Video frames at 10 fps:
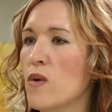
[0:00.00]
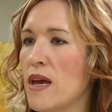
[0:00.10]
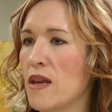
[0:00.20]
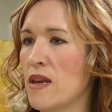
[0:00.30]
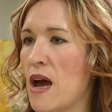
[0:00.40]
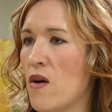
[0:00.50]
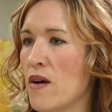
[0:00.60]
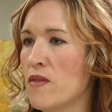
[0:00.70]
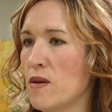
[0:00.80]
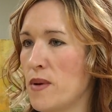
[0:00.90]
we now
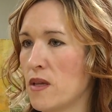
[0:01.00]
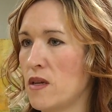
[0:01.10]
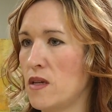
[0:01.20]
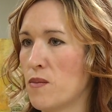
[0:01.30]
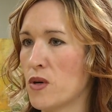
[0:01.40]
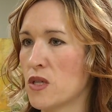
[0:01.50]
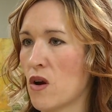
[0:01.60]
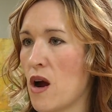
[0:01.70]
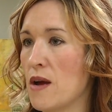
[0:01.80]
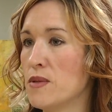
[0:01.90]
have the ability to
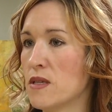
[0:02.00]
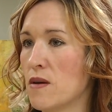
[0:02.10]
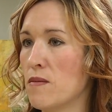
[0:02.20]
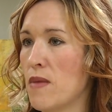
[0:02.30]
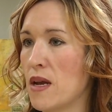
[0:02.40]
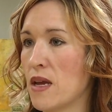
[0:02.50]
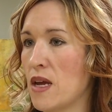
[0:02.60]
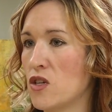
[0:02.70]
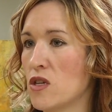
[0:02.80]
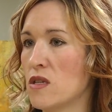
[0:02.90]
prescribe some
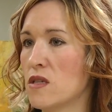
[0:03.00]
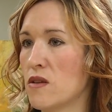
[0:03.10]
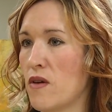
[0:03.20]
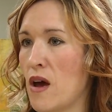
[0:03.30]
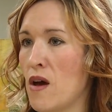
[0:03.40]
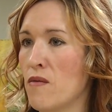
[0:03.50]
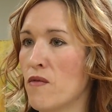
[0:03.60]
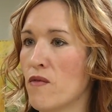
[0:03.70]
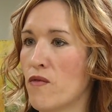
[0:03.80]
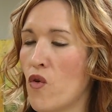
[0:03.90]
medications
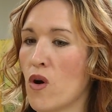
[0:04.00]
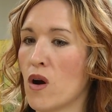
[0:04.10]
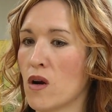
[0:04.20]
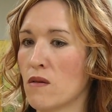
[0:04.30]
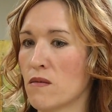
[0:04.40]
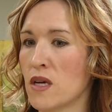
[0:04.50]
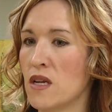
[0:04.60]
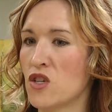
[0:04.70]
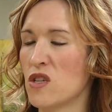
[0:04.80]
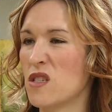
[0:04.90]
for
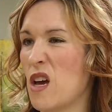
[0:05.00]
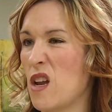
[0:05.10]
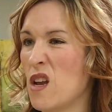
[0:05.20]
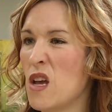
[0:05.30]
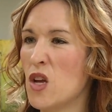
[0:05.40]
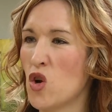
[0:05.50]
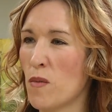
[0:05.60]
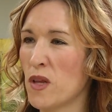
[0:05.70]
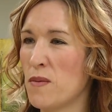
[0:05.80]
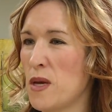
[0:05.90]
conditions that
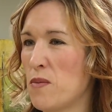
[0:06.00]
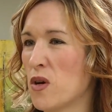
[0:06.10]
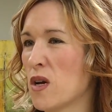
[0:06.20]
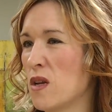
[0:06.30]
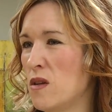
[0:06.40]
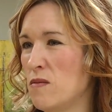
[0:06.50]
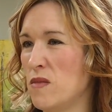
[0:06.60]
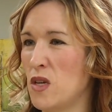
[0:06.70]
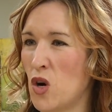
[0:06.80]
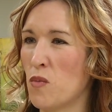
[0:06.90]
normally people could,
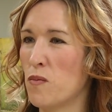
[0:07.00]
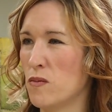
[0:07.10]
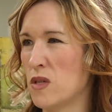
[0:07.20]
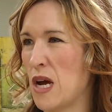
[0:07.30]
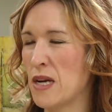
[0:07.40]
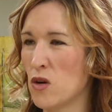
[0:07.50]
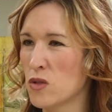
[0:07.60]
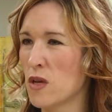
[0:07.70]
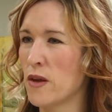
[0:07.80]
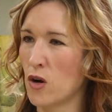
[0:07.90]
you know,
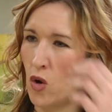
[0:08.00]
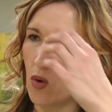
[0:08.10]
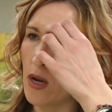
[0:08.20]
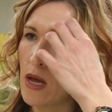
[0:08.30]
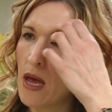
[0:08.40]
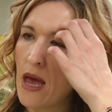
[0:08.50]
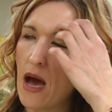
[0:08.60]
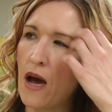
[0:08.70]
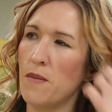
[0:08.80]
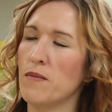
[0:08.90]
diagnose on their own,
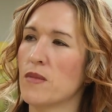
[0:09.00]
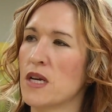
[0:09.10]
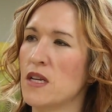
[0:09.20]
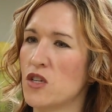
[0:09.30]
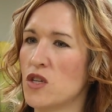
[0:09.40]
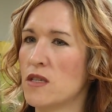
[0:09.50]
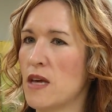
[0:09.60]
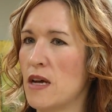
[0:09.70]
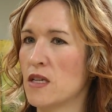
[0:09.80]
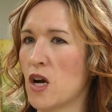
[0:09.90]
conditions
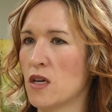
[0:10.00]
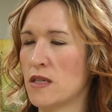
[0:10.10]
that are